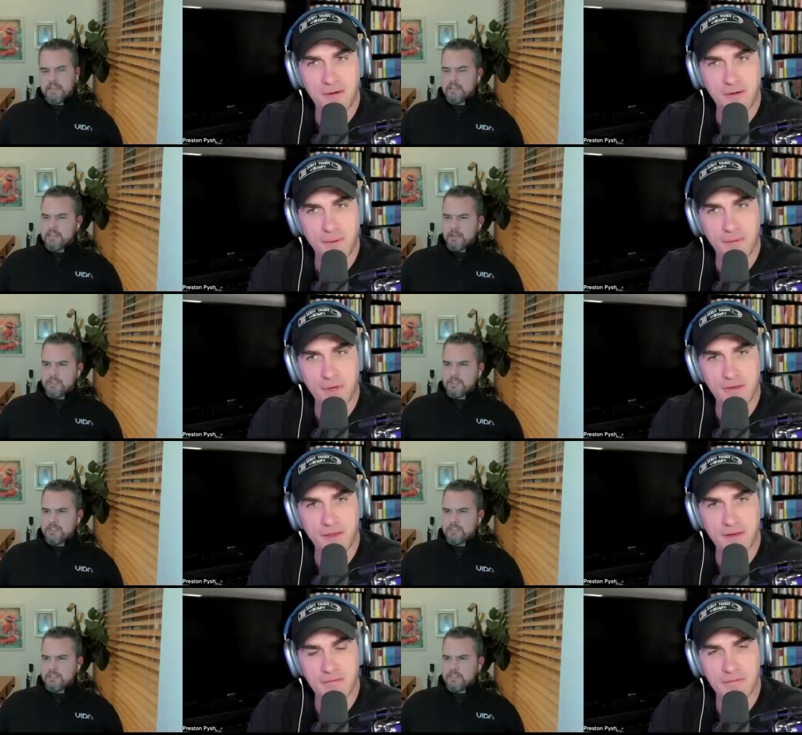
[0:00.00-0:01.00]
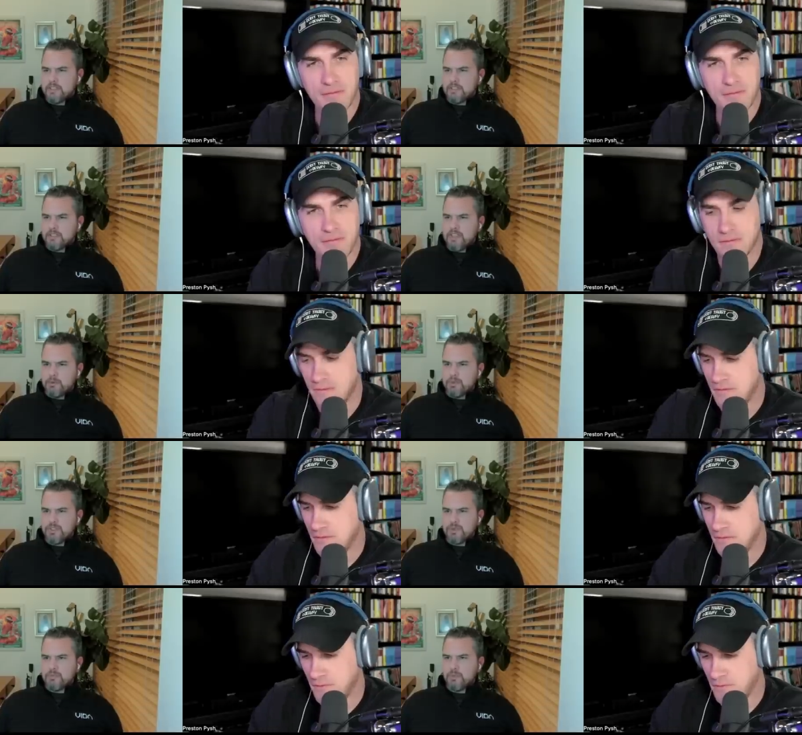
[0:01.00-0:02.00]
Speaker 1: uh, you know, it's
Speaker 2: it, they were
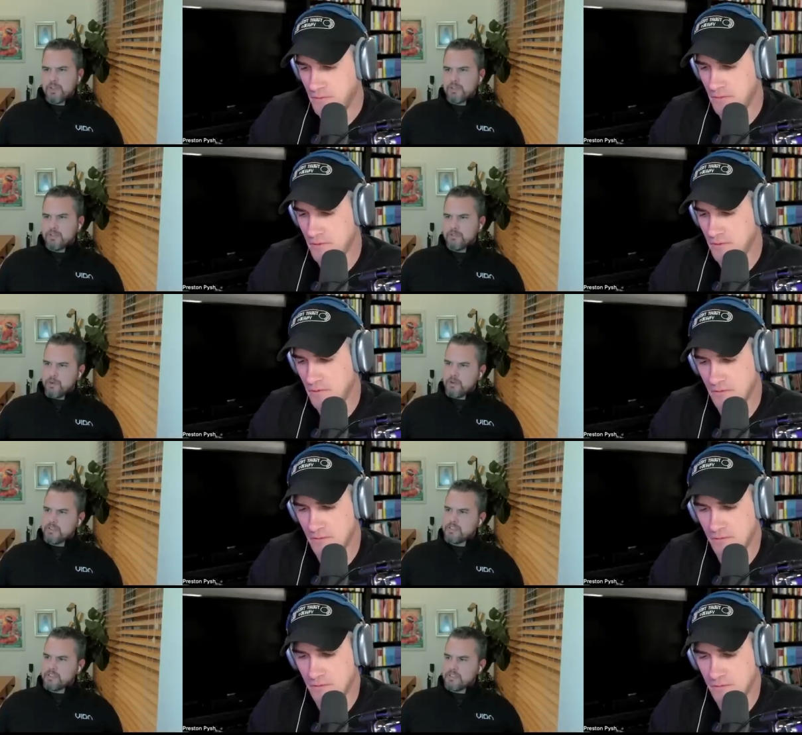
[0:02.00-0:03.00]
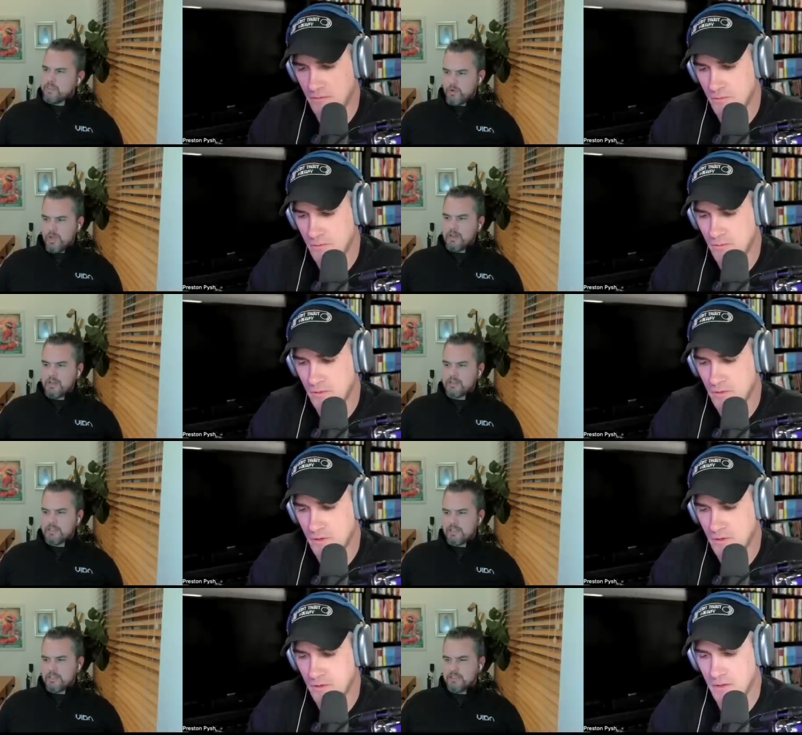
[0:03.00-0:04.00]
sort of one of the first
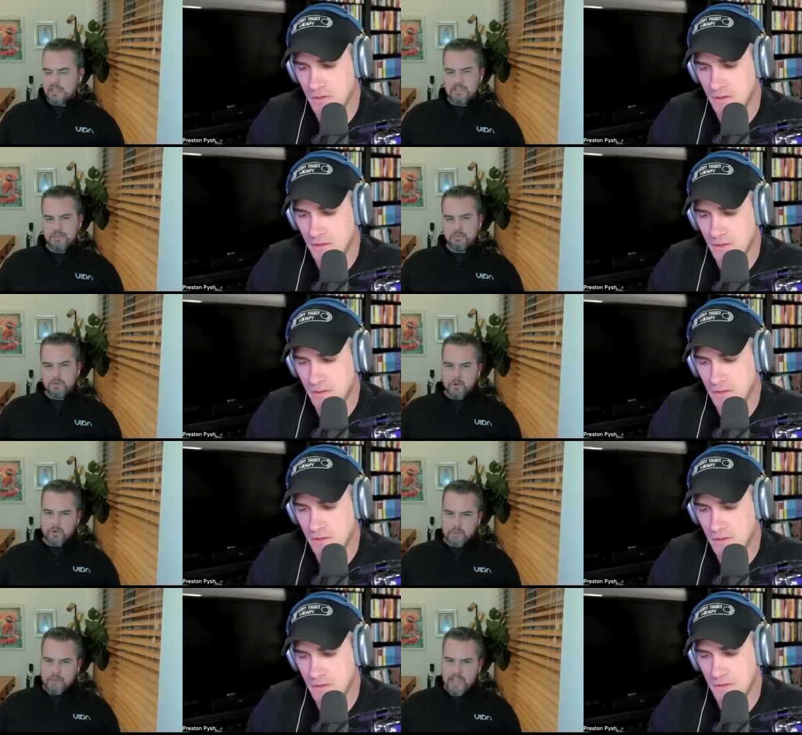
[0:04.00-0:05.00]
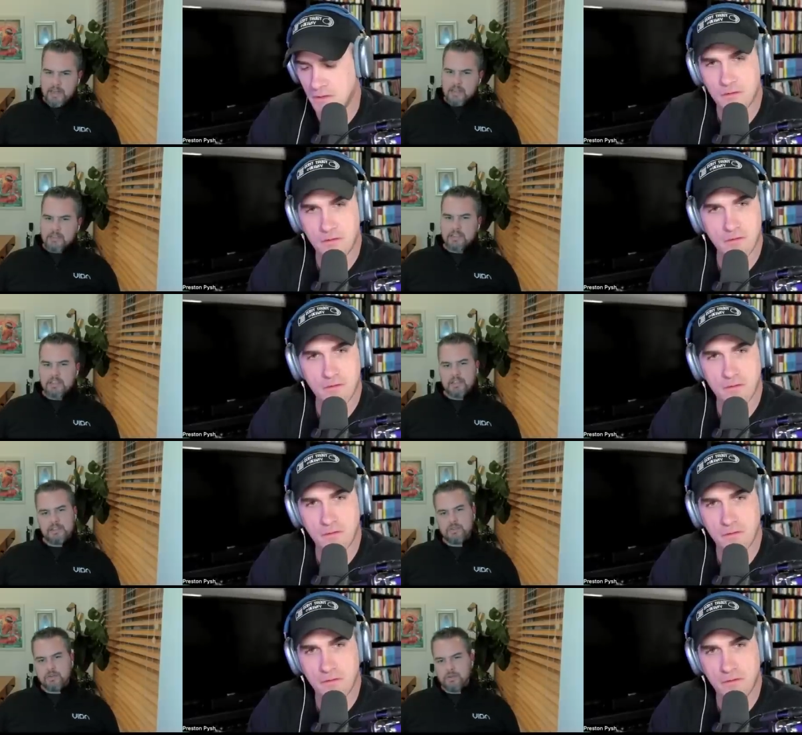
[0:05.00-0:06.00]
products that let you programmatically
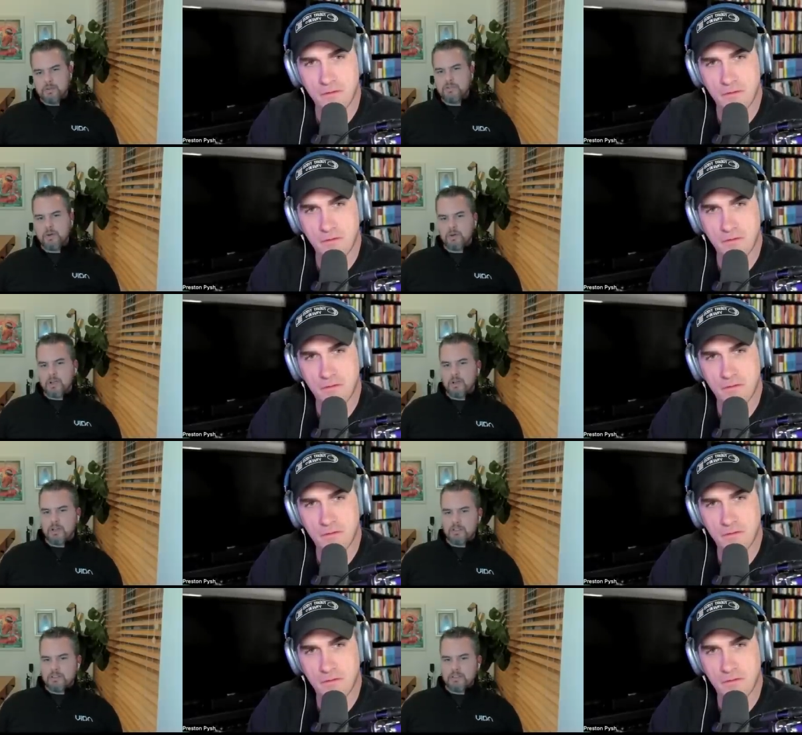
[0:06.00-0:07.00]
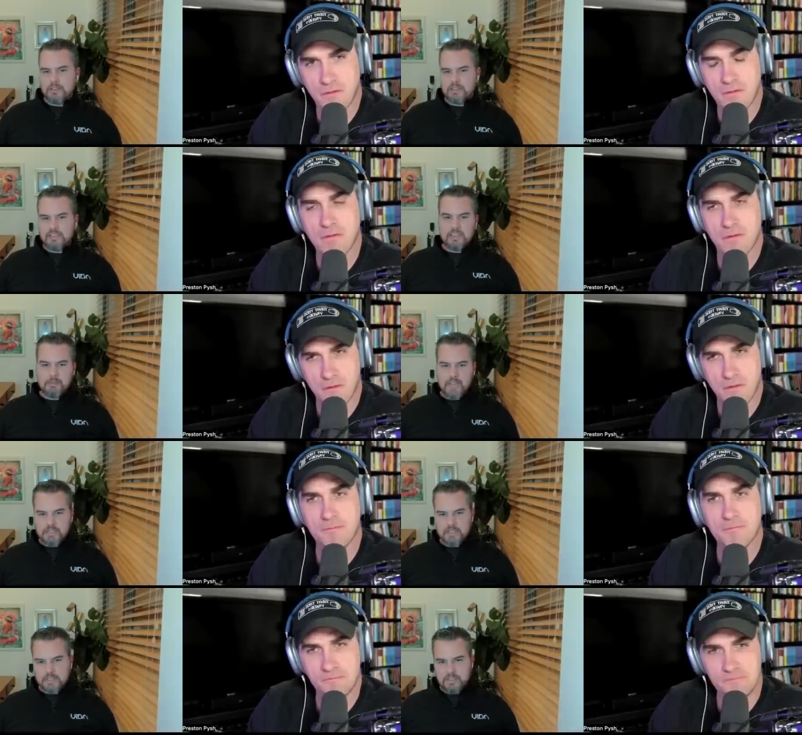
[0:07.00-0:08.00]
control phone calls and send
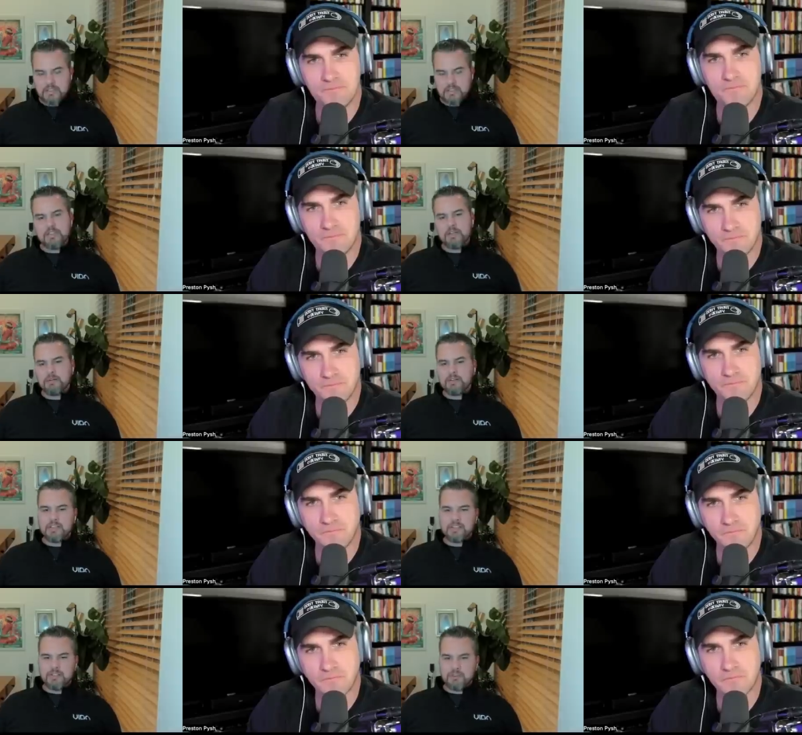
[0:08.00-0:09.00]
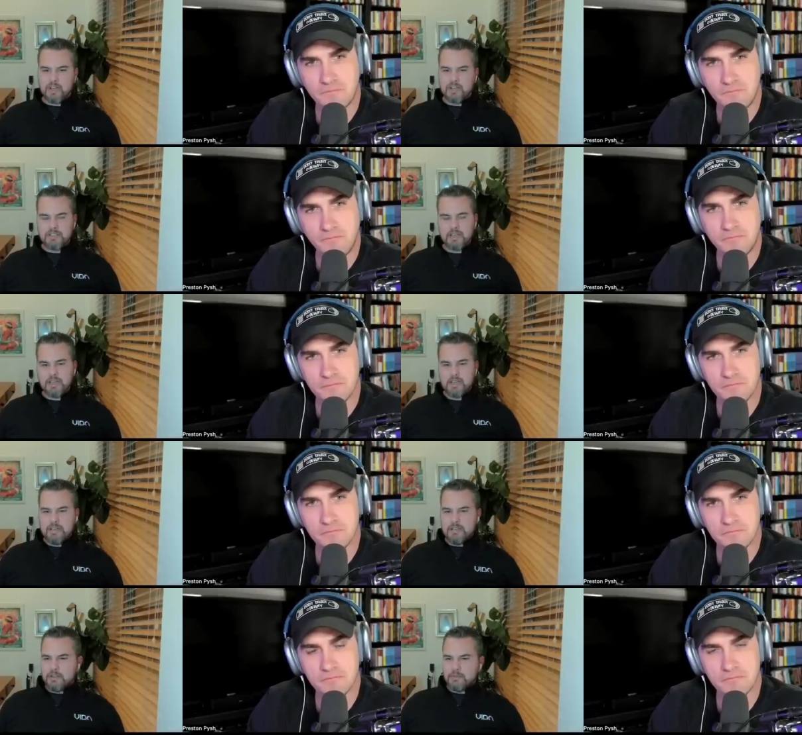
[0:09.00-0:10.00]
messages, you know, and construct,
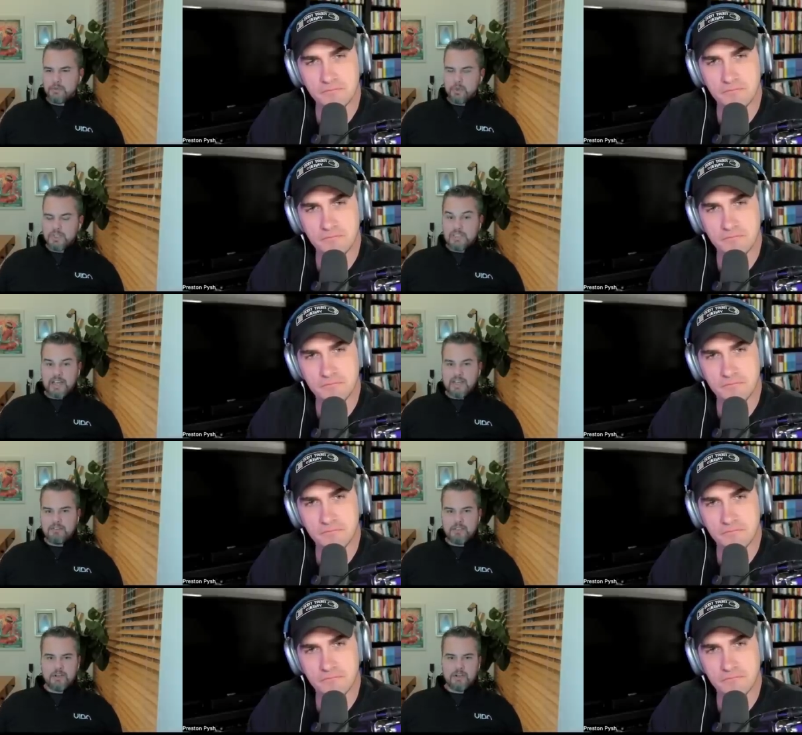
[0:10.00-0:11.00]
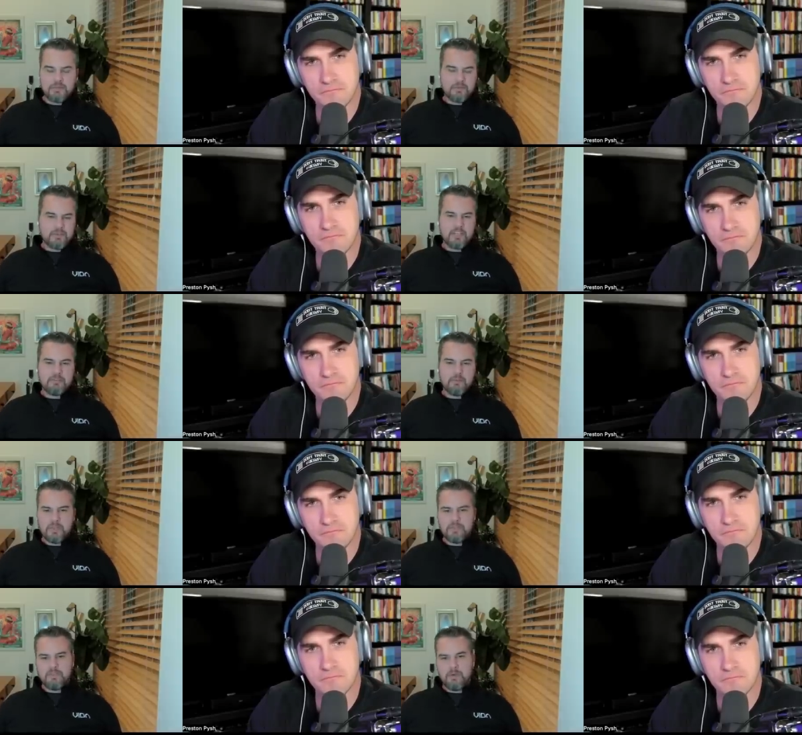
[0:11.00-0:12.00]
you know, voice IVRs, which are like
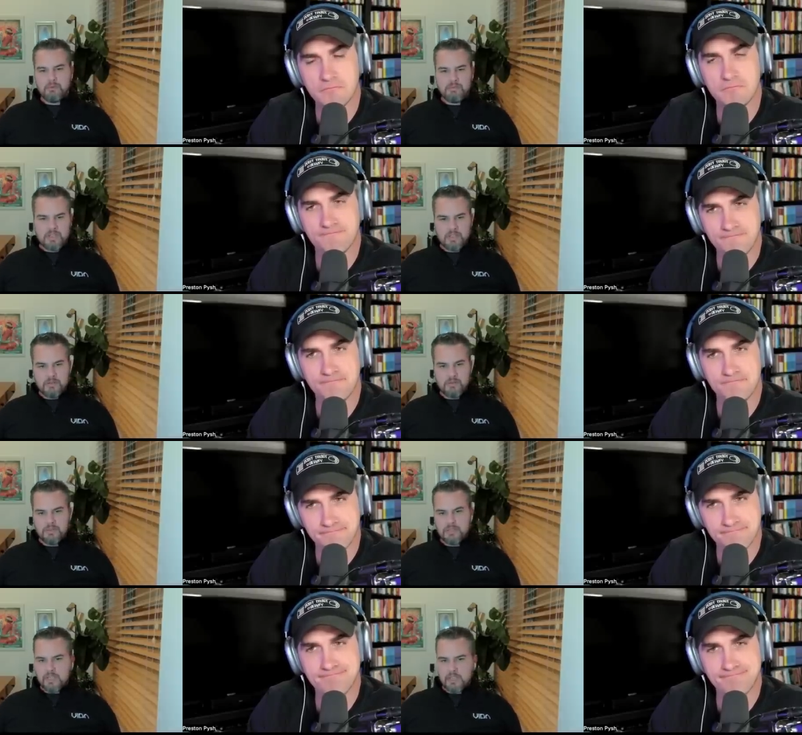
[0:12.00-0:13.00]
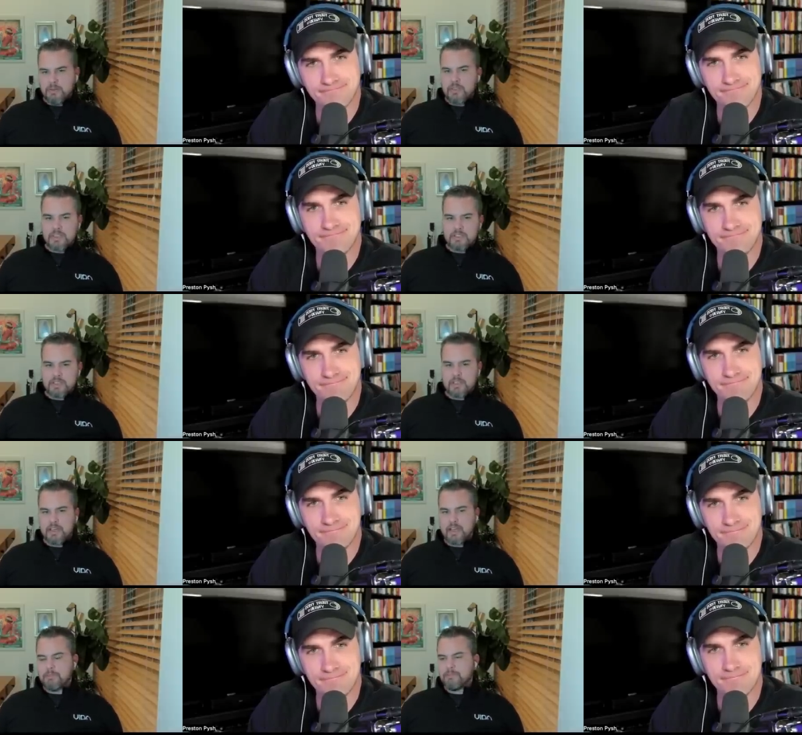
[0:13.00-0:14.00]
voice phone menus, you know, and things like
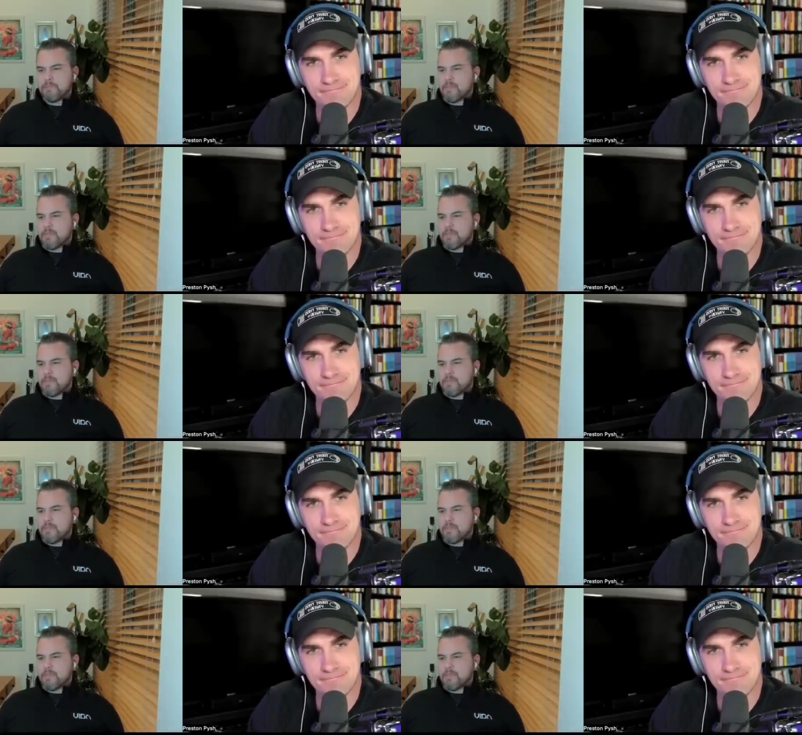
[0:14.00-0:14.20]
that.